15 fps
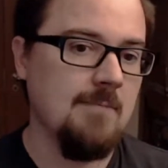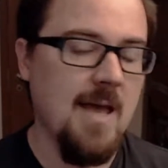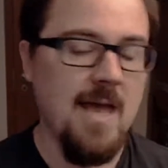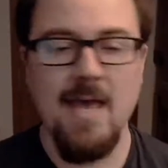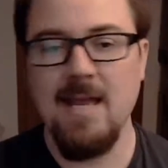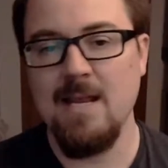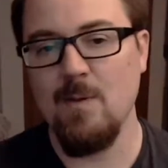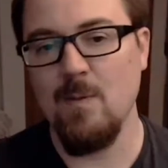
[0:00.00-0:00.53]

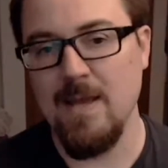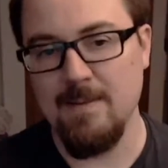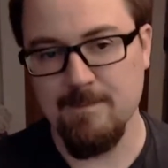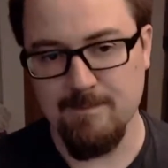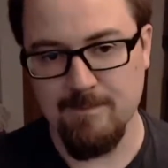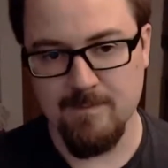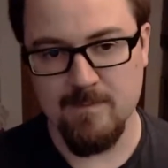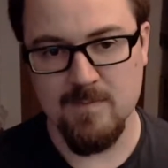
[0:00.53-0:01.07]
Anyway,
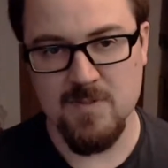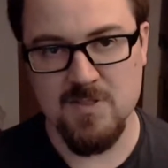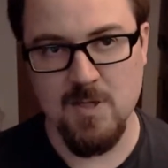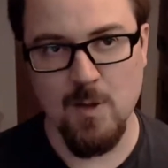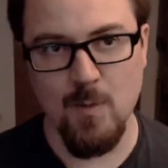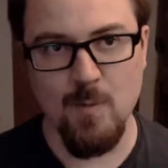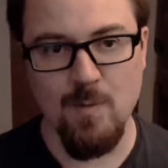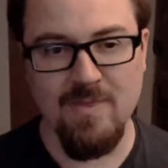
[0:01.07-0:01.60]

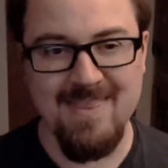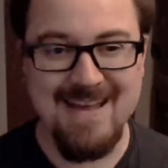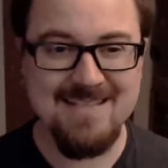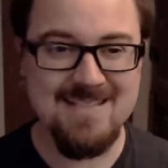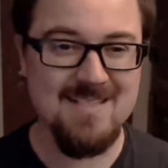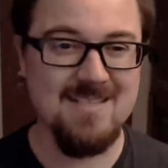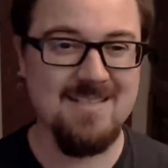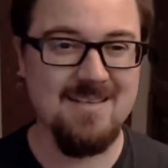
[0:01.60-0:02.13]
so
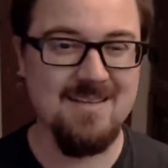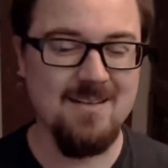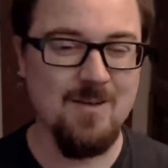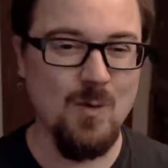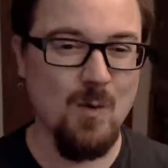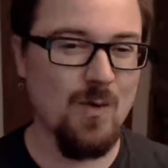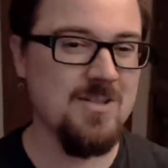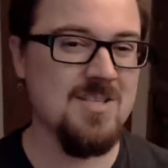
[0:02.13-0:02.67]
that's
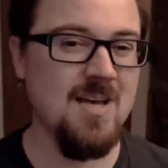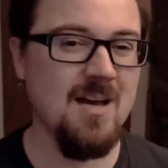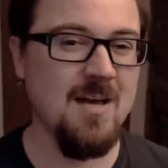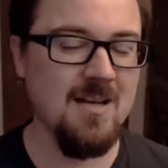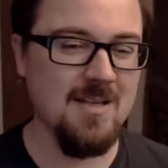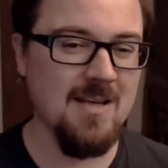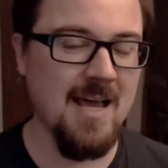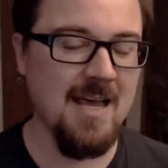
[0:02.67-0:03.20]
Nord
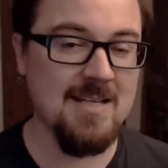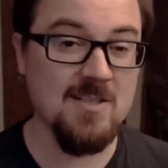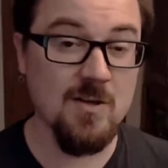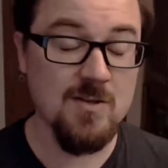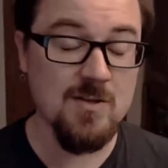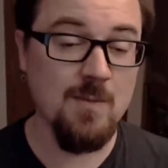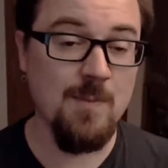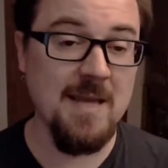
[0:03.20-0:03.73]
Saga, and it's
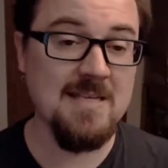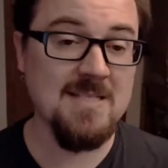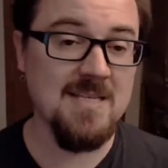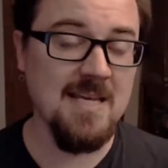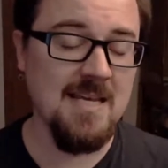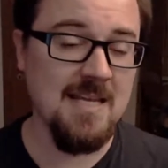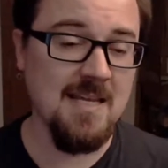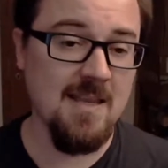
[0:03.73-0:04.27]
also
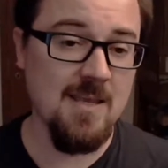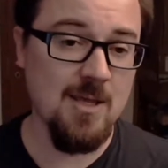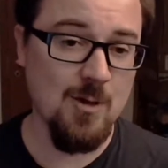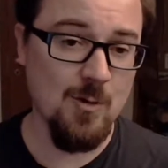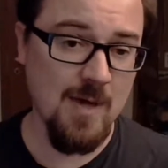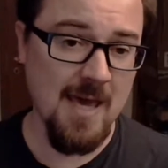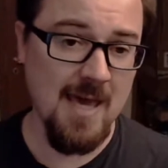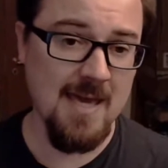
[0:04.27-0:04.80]
based in
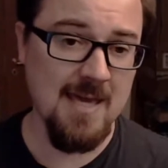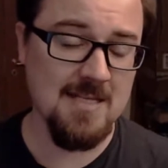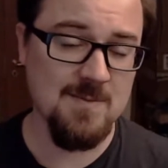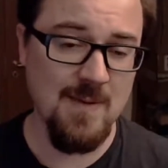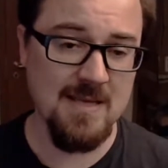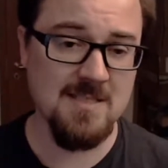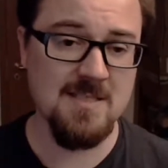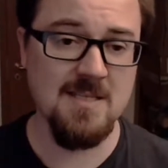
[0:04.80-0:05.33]
the UK. It's
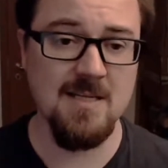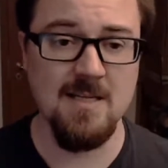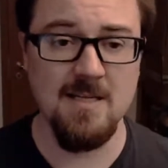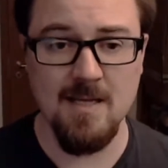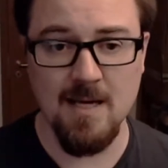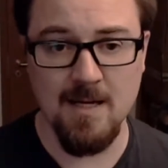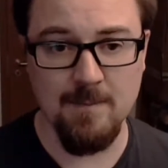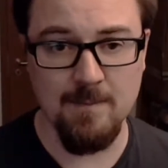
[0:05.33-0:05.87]
based
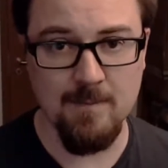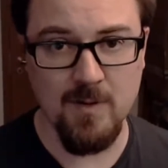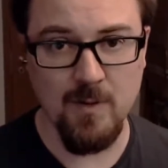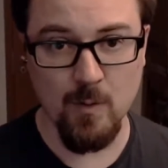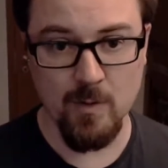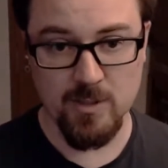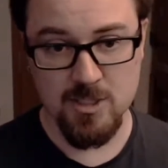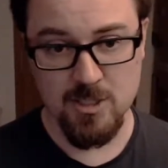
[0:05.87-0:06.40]
in
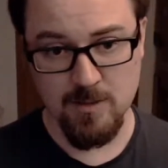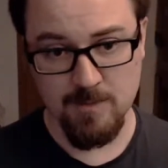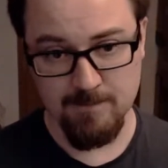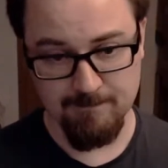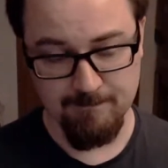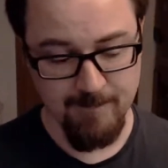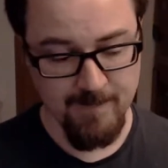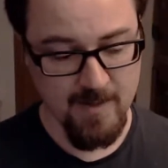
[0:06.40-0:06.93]
Yorkshire,
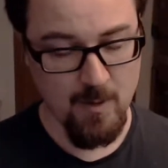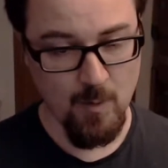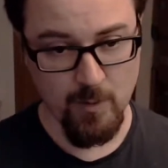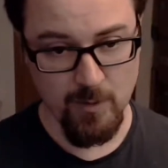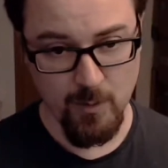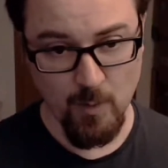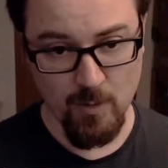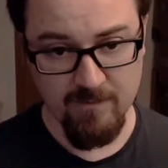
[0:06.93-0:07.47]

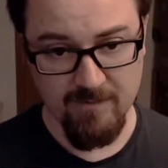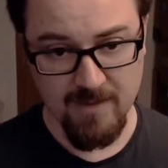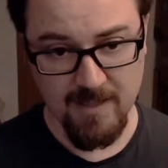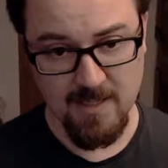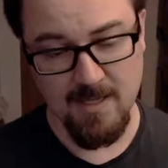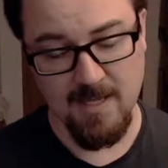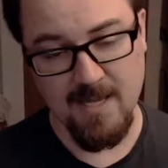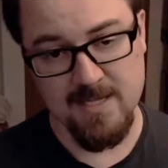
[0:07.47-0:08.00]
or
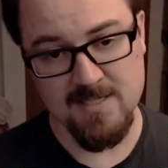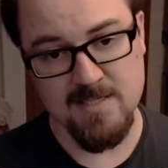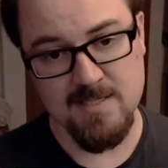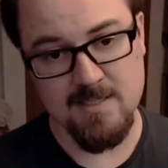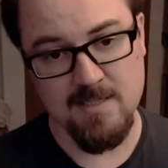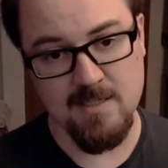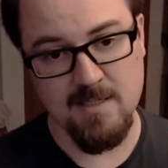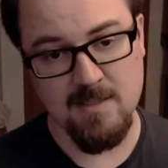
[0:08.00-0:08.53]
Jorvik,
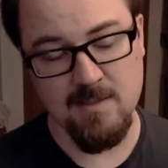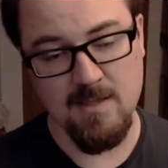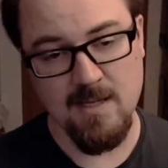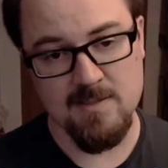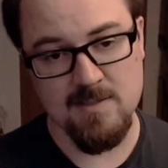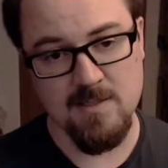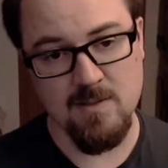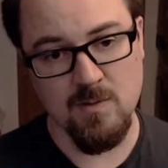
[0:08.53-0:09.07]
as
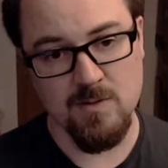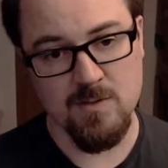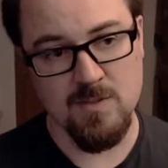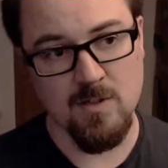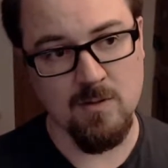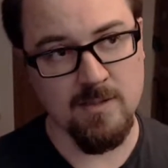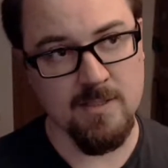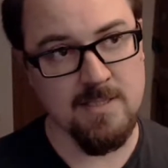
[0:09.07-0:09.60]
the Norse
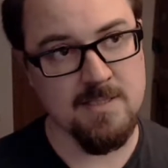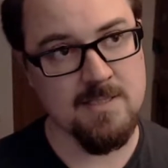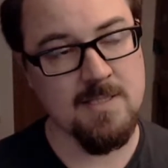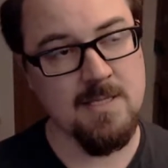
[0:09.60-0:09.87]
called it.